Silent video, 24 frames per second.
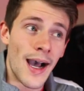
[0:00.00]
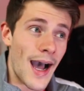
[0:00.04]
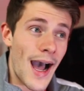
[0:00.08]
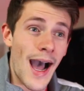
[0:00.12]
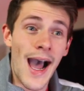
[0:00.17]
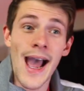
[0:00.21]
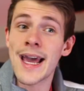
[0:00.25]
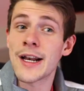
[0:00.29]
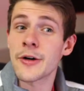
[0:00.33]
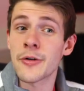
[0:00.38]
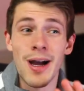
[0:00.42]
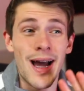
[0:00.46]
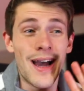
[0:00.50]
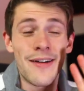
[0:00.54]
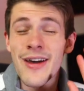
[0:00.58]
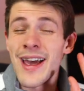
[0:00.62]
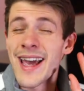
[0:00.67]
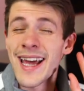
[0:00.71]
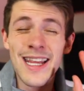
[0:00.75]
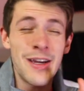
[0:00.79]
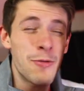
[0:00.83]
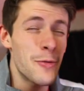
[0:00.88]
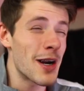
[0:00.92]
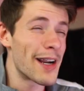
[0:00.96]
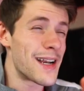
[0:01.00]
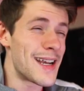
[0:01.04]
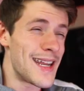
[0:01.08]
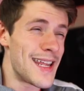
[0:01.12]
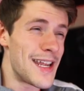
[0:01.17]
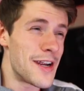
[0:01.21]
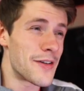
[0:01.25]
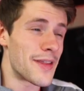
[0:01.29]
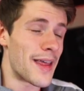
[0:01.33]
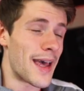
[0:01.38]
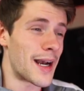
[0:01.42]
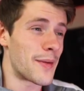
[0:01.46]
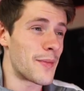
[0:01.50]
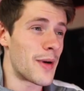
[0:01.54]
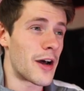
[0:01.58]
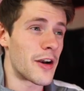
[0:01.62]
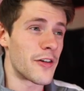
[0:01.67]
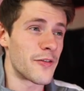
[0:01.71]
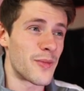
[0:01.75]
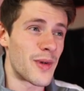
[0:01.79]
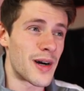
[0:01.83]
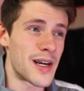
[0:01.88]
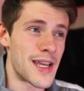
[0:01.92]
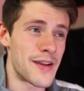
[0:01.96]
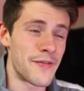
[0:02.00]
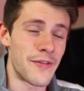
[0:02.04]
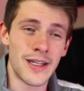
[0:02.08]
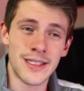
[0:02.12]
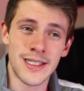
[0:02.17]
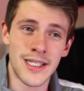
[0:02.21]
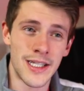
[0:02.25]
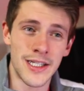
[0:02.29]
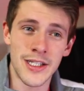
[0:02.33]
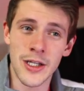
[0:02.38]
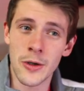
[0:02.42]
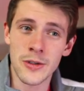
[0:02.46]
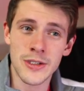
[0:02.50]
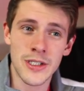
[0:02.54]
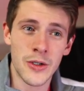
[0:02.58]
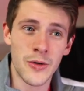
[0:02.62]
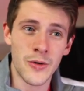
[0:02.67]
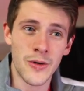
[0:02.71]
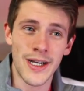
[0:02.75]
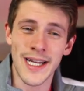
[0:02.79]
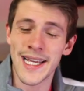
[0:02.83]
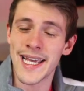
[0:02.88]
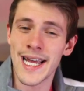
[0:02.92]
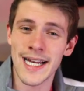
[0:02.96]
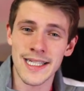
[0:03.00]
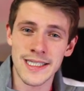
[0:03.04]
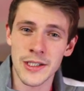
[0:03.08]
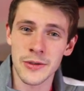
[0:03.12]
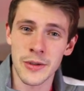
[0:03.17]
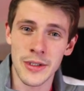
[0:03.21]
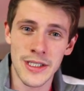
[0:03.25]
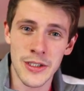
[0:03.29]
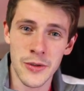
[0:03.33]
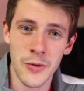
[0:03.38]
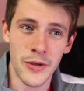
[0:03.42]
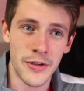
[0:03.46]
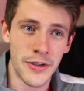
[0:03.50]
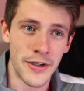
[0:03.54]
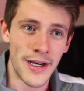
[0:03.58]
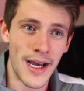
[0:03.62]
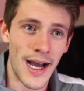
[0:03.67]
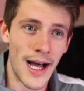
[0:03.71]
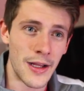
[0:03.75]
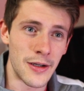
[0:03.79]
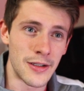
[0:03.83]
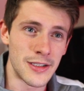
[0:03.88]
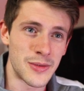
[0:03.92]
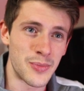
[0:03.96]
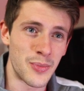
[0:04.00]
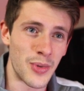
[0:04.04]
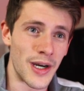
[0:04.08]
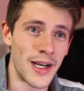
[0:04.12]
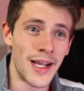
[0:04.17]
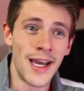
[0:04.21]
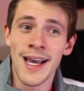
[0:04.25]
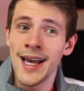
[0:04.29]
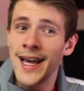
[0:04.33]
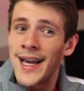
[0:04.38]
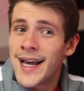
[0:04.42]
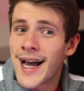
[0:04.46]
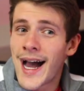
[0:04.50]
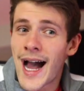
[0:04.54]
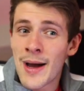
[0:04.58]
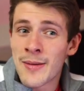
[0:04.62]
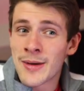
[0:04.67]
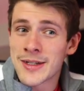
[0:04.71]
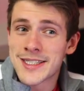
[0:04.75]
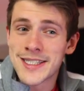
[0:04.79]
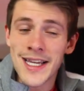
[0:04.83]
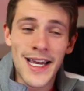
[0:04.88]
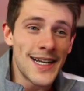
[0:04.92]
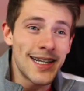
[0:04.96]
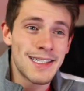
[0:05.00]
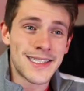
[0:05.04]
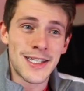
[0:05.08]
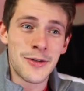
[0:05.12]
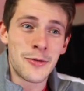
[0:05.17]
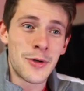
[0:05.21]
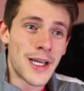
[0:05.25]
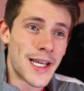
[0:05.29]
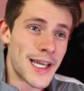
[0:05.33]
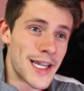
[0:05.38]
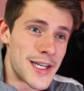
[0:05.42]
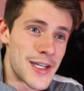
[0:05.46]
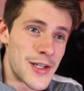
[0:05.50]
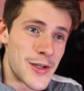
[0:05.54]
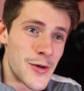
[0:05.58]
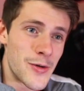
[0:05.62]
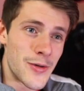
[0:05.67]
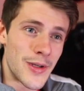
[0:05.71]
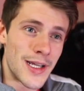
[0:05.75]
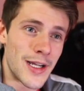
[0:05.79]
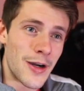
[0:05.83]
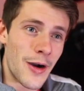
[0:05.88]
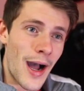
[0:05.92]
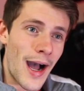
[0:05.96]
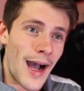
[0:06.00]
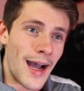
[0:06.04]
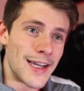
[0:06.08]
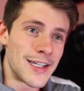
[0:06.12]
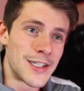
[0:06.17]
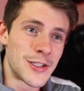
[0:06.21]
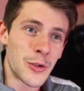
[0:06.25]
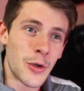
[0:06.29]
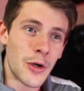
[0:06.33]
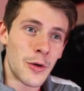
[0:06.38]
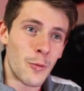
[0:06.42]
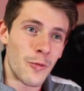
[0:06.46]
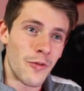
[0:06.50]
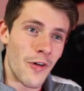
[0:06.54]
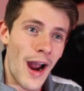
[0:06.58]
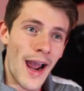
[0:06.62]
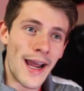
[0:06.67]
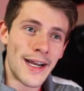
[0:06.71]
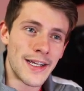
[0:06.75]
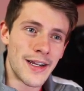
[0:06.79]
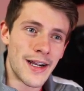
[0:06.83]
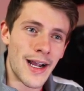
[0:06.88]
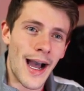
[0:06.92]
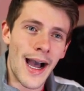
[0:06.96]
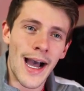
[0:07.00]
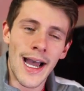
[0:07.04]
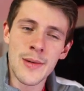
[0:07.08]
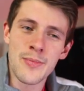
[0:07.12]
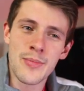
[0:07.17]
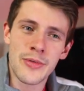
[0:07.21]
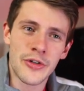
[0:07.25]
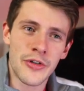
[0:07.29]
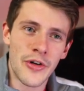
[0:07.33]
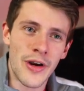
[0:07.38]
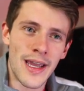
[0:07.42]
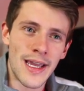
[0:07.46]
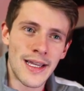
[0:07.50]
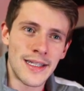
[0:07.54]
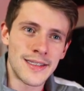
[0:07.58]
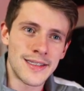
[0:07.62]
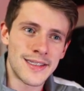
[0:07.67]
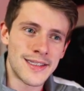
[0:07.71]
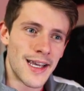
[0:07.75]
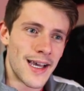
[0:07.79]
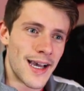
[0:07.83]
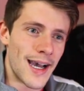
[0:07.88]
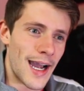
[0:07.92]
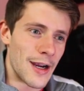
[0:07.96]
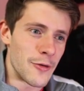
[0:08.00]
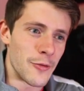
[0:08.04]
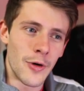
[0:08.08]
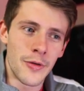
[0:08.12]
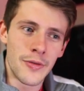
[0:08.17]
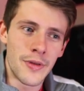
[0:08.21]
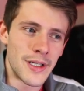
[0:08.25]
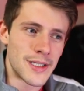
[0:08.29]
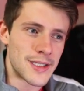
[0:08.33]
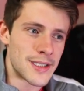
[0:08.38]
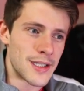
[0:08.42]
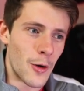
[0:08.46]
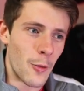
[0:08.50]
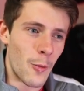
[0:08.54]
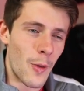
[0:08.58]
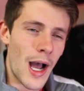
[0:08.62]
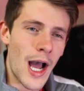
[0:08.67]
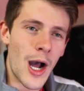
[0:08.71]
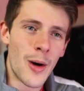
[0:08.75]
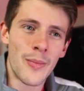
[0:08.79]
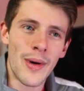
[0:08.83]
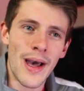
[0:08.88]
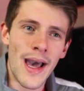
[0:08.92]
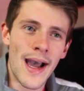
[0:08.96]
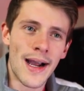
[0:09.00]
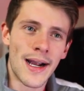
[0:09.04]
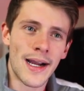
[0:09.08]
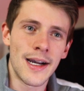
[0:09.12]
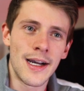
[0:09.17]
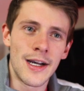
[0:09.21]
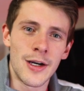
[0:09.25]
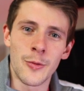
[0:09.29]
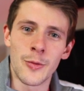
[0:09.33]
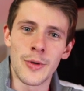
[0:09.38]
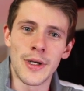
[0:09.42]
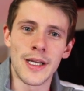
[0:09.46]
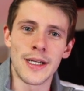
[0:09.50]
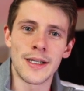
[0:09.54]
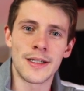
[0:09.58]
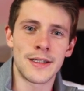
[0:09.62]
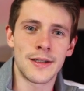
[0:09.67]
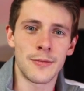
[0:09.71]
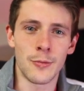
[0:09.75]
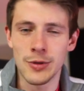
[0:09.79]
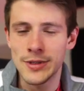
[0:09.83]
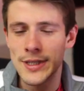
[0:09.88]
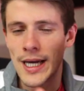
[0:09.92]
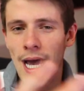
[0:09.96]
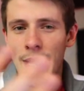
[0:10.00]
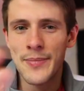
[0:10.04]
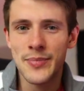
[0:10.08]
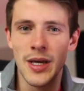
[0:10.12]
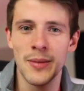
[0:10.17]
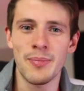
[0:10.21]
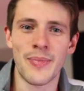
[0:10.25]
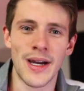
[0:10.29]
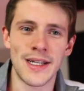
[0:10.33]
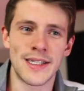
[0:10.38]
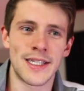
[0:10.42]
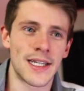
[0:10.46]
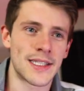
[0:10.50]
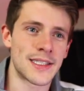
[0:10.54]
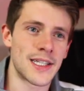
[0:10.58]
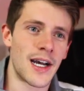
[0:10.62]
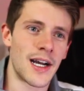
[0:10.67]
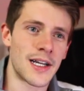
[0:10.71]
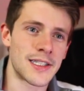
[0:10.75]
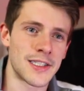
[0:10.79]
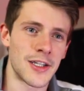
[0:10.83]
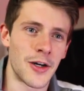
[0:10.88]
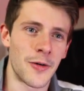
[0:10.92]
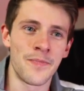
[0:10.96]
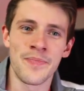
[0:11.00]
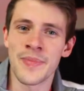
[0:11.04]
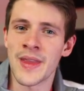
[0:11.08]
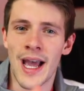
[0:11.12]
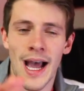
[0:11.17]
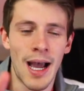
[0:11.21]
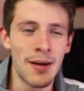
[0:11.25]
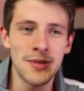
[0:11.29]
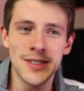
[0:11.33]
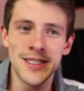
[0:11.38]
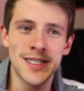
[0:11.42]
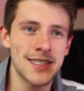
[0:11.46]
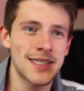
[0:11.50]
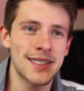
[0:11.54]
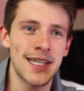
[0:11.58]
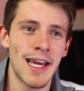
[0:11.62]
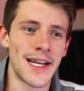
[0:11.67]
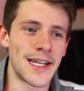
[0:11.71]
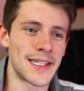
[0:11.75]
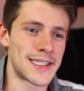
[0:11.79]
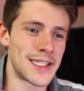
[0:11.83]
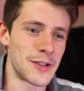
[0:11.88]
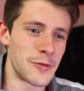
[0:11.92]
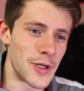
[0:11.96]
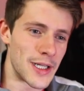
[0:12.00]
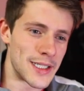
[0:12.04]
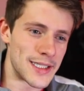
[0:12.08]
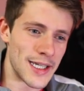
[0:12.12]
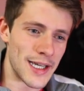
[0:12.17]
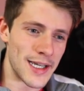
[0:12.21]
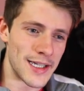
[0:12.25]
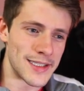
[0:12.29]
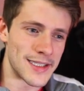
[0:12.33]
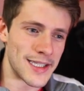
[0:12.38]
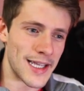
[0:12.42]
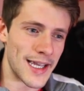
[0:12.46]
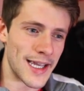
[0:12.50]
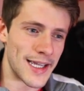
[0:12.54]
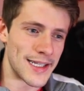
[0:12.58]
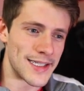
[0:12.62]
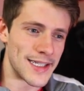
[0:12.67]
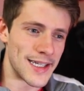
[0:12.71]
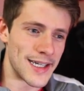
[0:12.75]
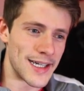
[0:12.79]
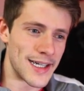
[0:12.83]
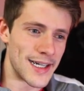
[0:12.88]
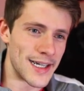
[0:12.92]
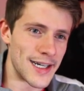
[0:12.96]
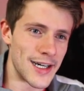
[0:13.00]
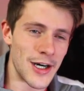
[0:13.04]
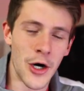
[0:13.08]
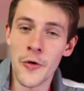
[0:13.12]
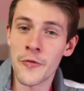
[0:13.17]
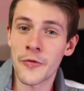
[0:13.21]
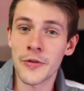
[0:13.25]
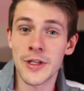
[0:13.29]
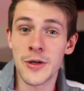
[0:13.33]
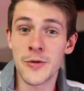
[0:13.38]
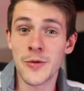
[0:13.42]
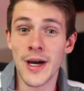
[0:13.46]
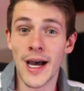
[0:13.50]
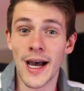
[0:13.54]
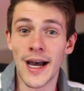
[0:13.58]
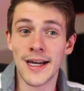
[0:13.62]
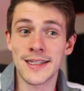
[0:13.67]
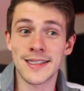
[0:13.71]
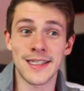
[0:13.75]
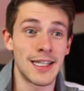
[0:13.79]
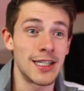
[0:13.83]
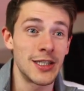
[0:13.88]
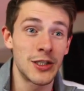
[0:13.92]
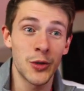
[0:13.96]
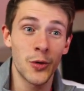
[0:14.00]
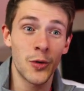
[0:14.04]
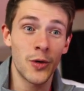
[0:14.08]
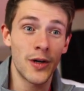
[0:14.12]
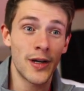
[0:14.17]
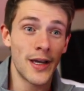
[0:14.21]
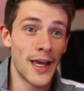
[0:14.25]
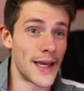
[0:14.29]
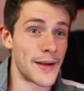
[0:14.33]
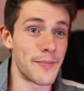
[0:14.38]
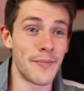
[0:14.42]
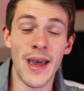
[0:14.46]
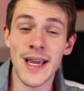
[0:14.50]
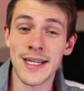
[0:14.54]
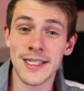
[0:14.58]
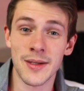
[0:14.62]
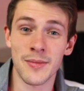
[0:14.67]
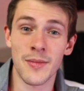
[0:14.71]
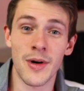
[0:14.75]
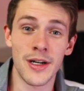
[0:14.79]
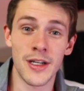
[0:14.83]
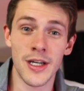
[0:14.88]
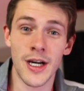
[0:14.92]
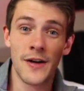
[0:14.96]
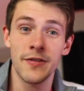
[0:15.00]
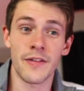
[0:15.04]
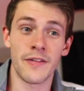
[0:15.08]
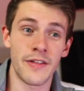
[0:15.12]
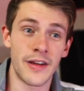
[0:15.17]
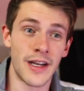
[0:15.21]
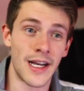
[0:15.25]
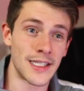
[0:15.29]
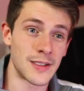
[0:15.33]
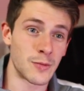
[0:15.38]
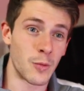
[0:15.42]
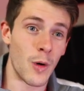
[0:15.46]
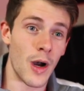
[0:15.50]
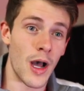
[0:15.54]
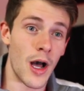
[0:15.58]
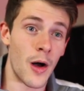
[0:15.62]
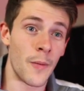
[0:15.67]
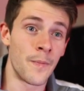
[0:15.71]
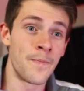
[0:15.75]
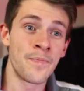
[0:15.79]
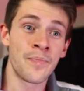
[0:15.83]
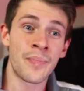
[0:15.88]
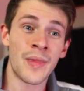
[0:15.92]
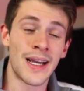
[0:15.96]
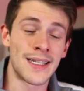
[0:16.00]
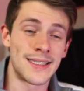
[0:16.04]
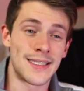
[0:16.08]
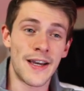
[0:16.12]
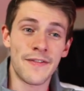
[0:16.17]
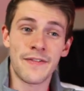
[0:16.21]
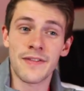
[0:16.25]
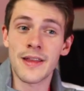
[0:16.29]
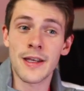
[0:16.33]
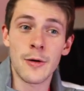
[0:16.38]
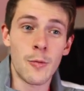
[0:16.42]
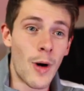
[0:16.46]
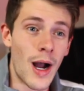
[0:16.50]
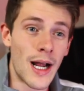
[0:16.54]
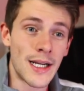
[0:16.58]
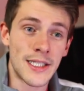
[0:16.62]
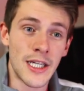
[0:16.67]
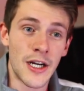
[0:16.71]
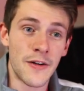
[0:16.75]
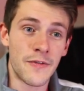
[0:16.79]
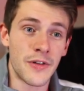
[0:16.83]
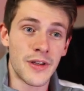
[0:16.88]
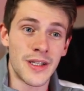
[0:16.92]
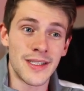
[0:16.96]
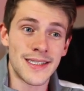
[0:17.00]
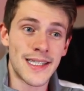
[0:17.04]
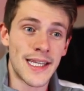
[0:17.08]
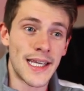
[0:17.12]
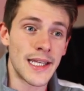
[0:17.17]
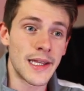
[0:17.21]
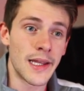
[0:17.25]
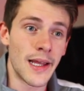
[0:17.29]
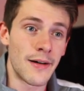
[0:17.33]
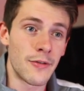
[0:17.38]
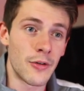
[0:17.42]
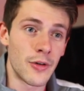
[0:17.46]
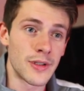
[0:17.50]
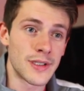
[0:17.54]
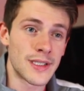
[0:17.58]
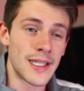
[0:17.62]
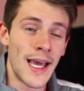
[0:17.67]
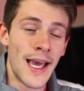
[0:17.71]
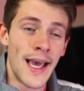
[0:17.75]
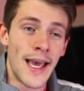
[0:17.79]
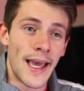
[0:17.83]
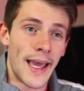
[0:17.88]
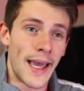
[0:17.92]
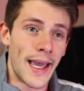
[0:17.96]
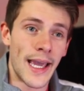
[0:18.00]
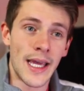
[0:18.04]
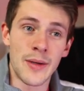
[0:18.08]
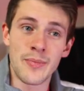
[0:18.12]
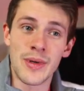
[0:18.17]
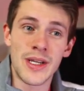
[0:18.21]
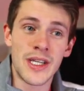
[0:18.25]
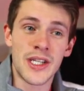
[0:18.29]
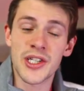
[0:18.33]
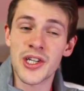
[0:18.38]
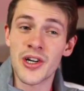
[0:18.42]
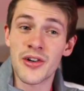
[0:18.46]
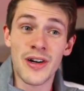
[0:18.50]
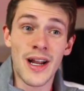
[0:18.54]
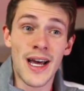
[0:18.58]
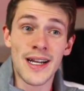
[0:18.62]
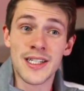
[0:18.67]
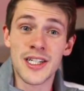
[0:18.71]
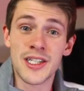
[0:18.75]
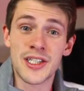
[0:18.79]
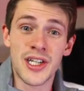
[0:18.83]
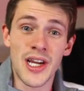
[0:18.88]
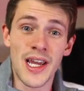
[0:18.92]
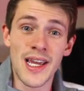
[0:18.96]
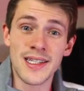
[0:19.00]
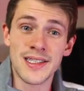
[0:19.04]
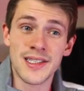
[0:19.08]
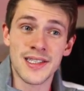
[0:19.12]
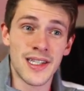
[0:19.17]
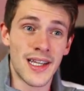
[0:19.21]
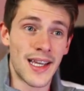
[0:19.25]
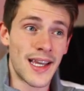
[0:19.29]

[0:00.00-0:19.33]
I don't have anywhere near that amount of money invested in Dogecoin. Again, it's only two hundred dollars, but I'm excited to see what it can do. You know, I enjoy riding hype trains. I rode this a while back when it was hyped up by TikTok. So I'm just excited to see what it does, and uh, hopefully you guys enjoy and make some money off of it as well definitely watch out for these key levels and be sure not to chase.